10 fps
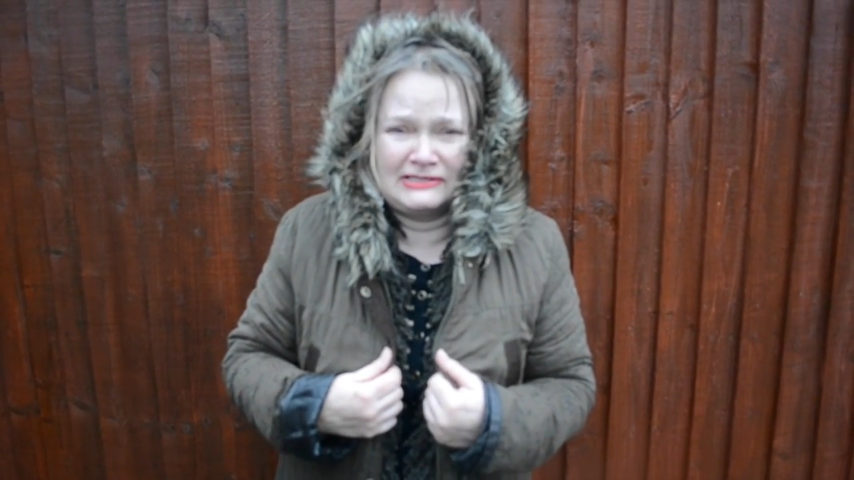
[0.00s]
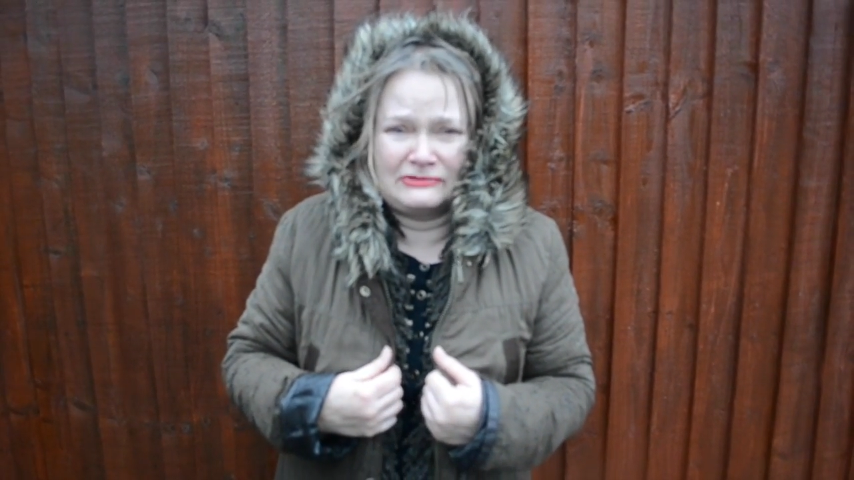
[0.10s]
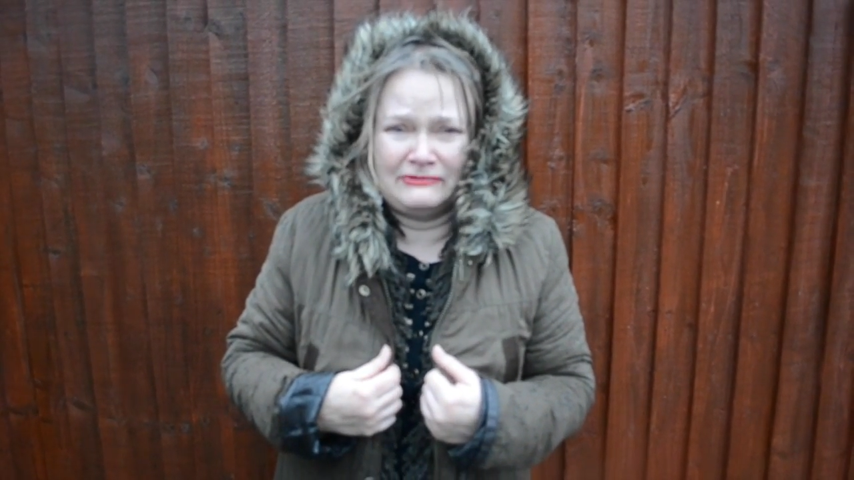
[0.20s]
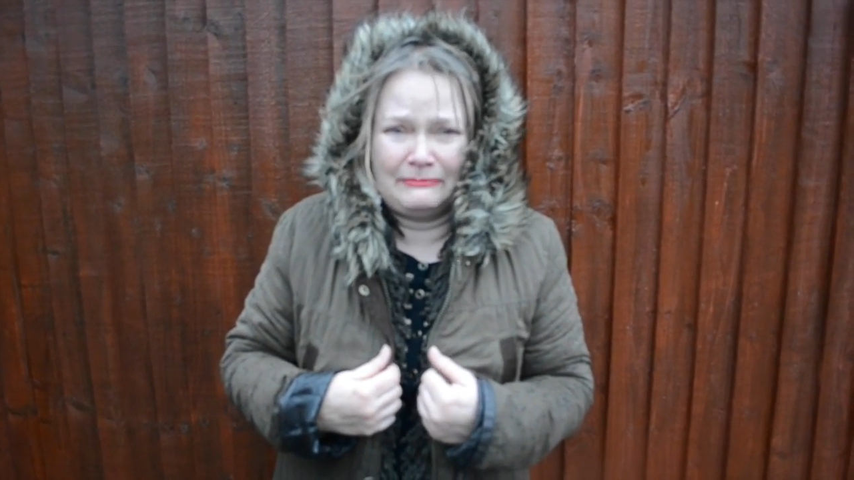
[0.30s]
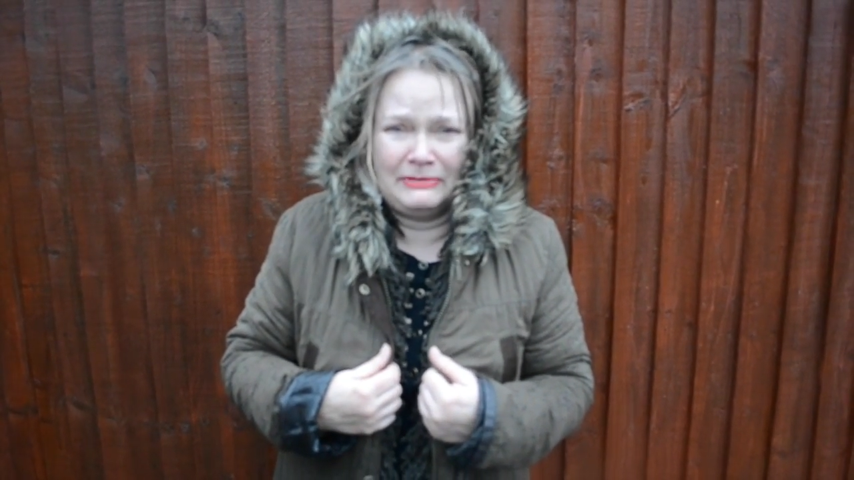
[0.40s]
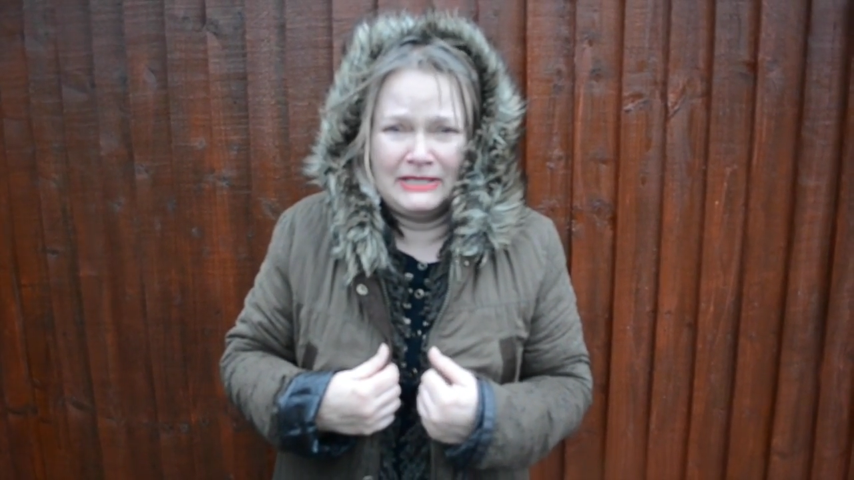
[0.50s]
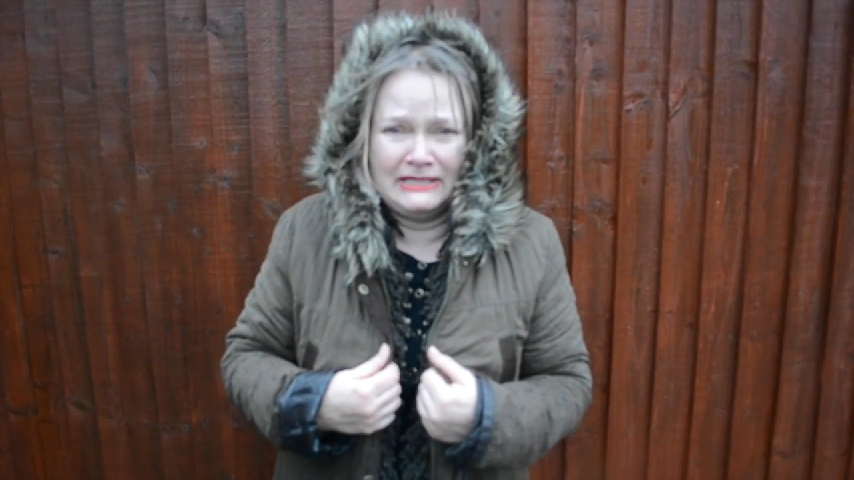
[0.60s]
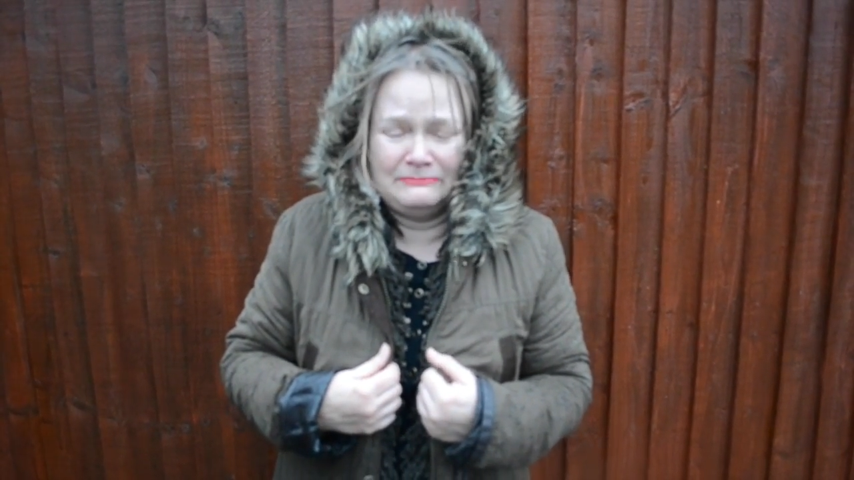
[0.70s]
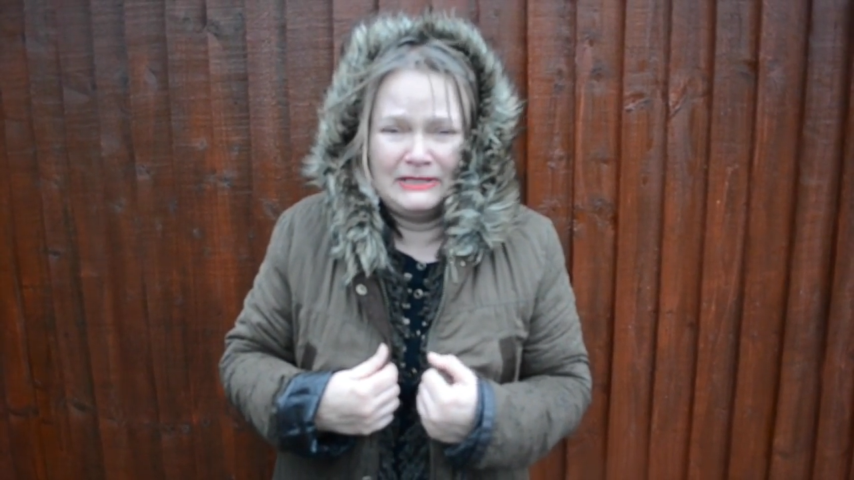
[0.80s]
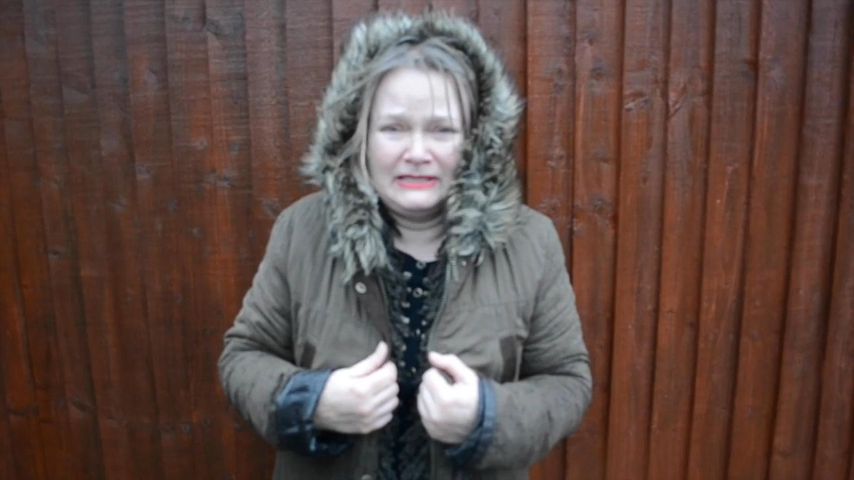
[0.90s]
a scrap
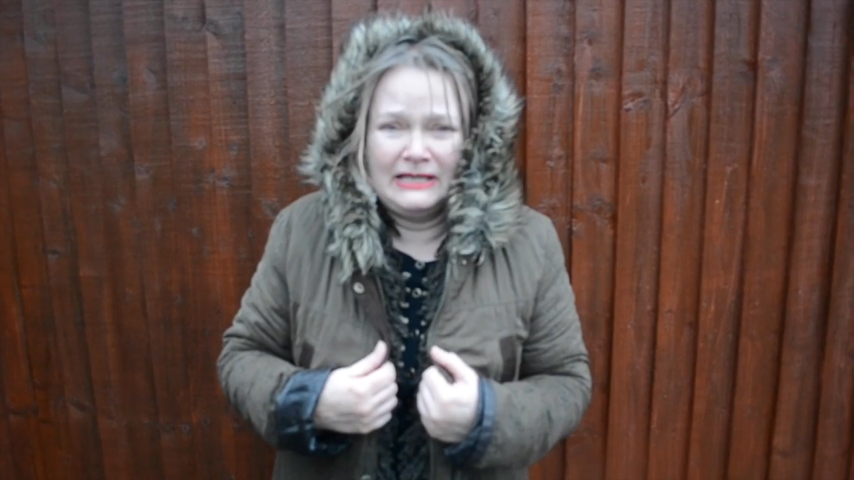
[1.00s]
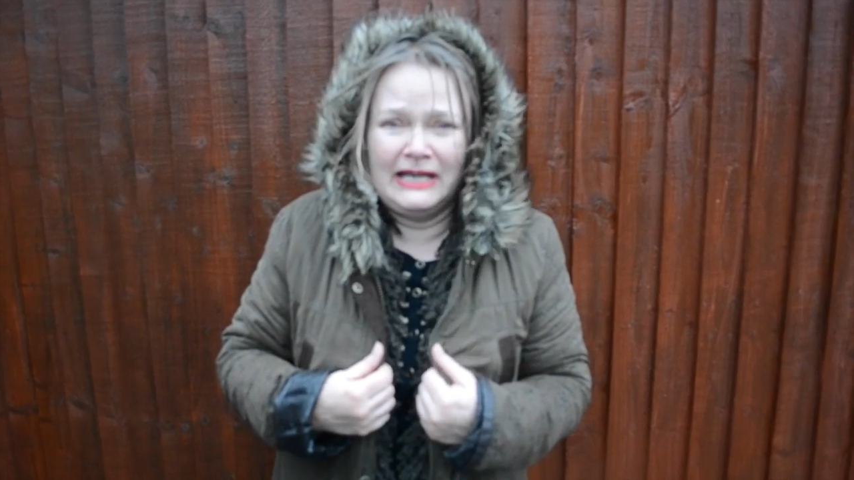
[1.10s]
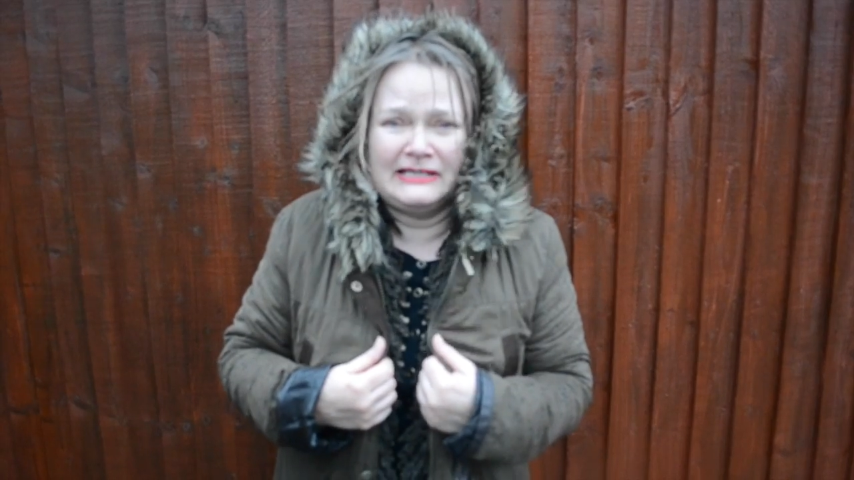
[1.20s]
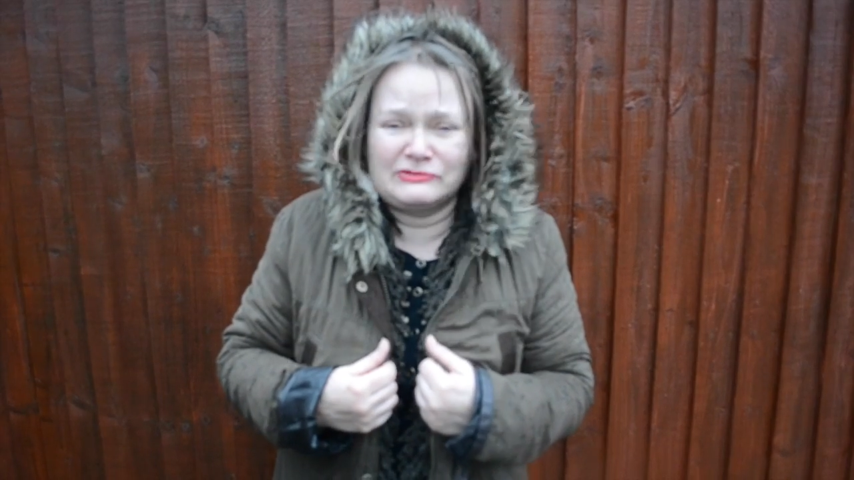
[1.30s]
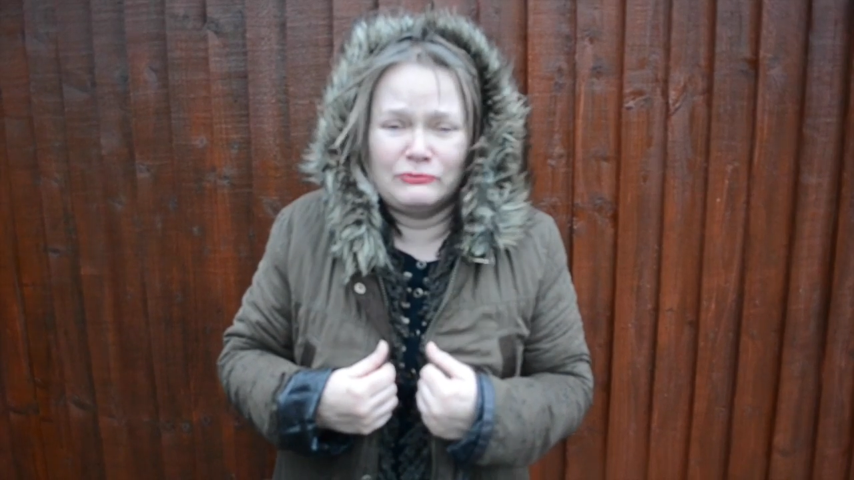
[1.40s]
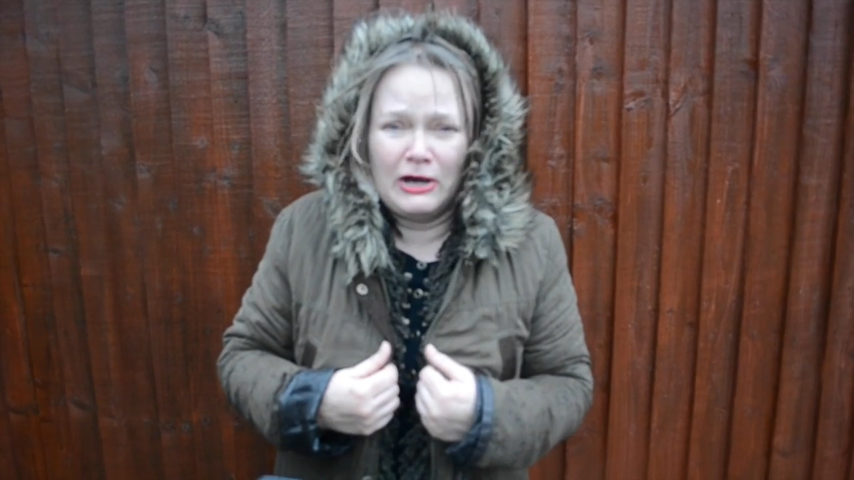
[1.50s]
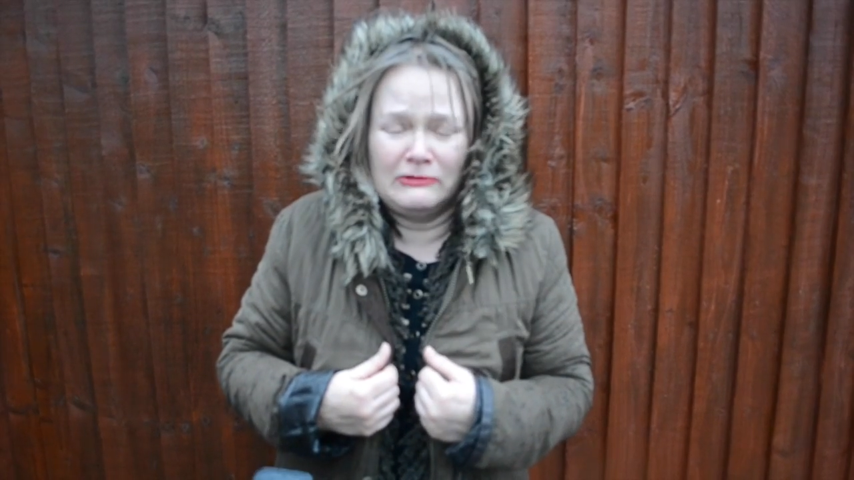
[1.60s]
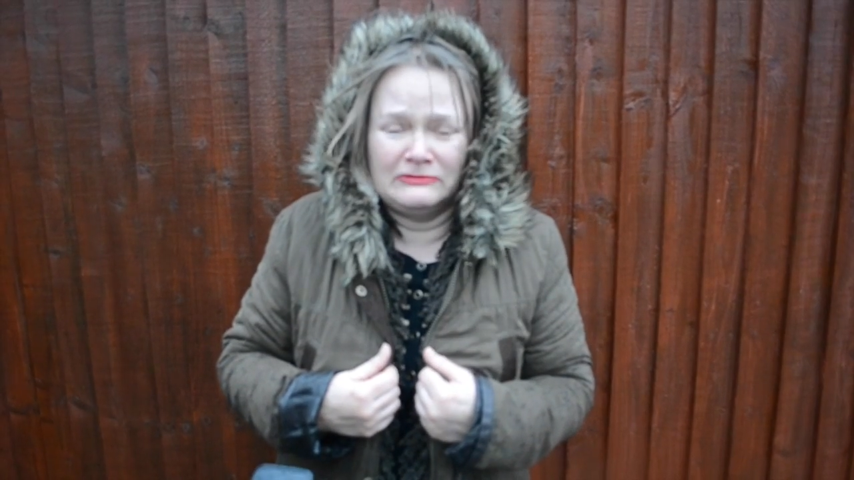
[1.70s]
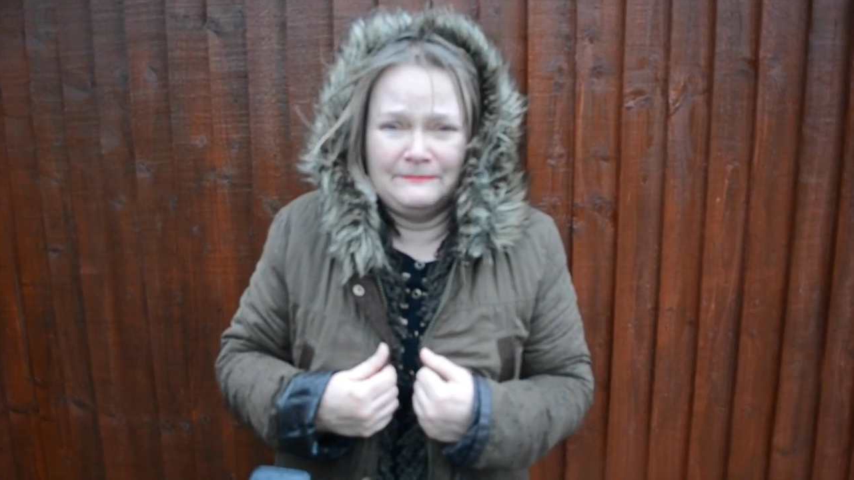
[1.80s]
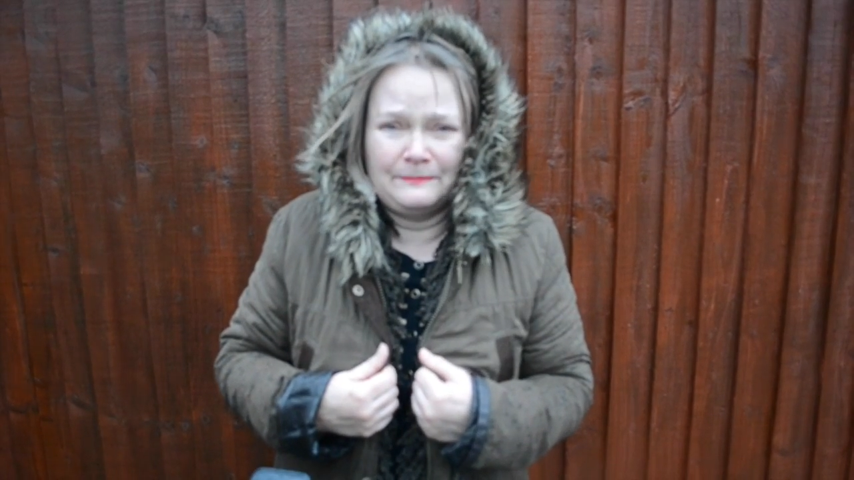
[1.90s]
heap? It's
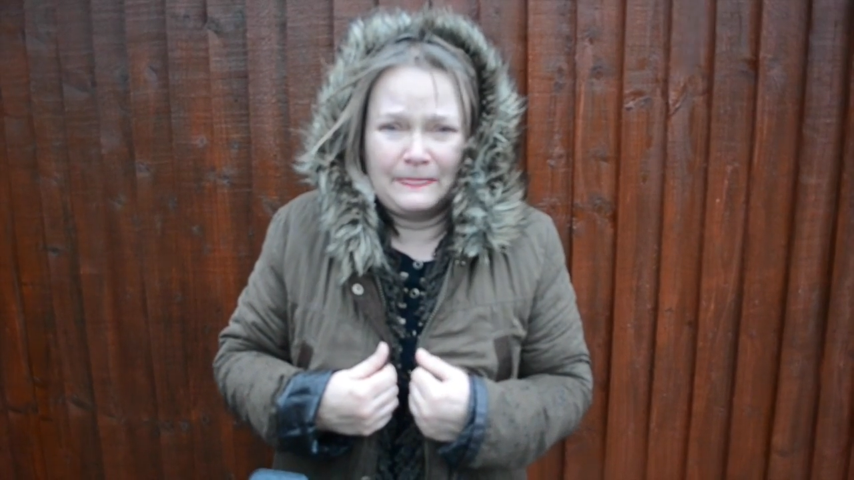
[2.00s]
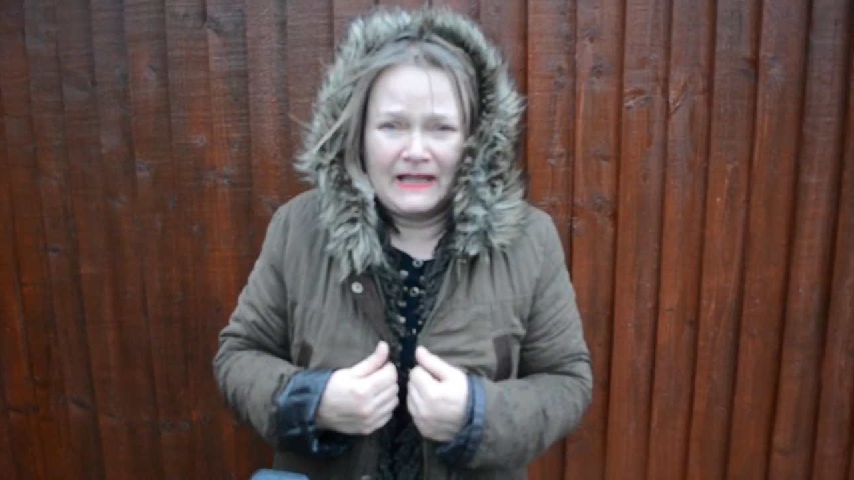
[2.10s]
wrong.